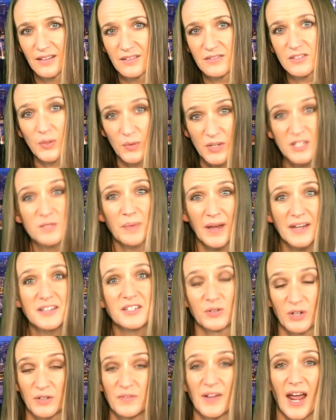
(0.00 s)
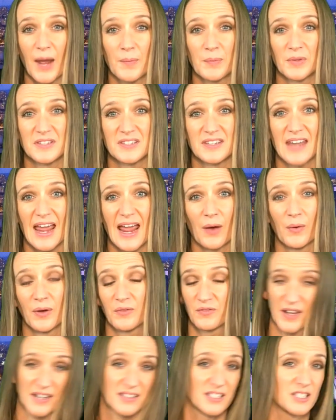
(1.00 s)
So it's better if it happens now.
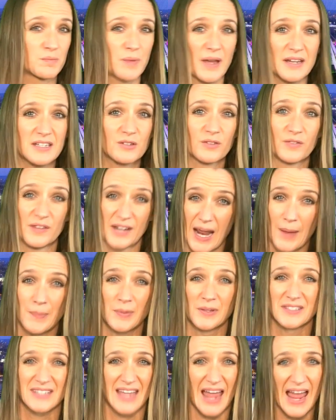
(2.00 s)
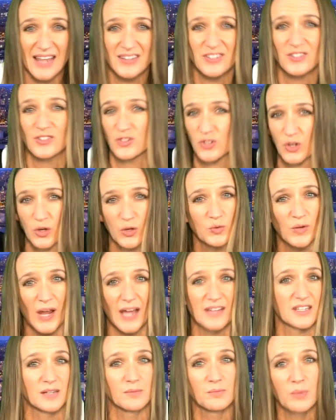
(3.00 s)
In fact, it's better if it happens as soon
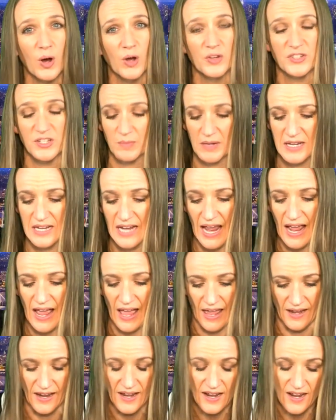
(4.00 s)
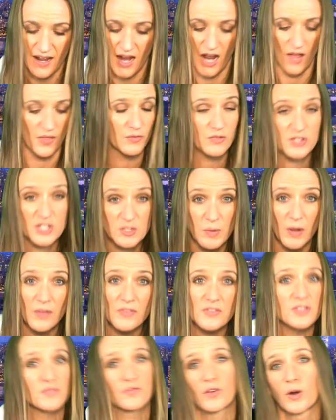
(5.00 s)
as it possibly can. And the
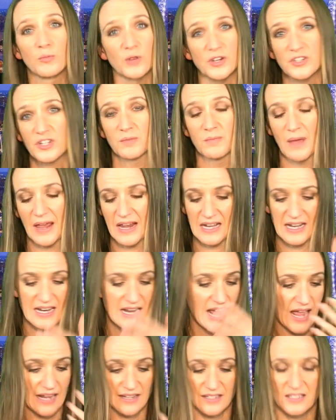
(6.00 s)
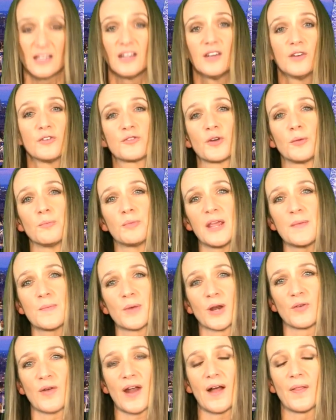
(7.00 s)
response from Richard Madeley and from
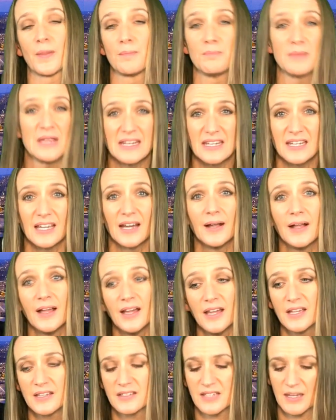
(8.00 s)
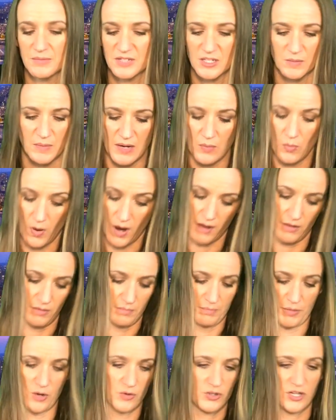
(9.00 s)
people around the media seems to be,
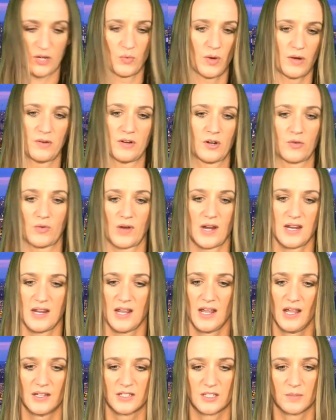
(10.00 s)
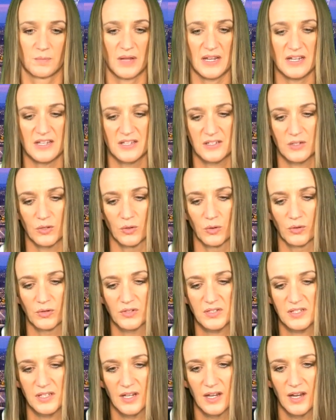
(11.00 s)
well, Putin won't agree to peace
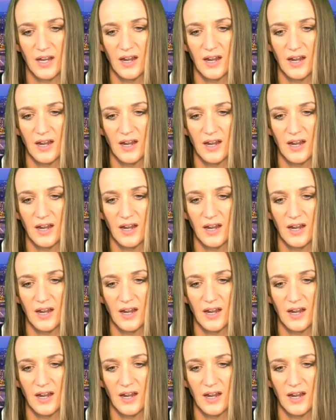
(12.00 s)
talks.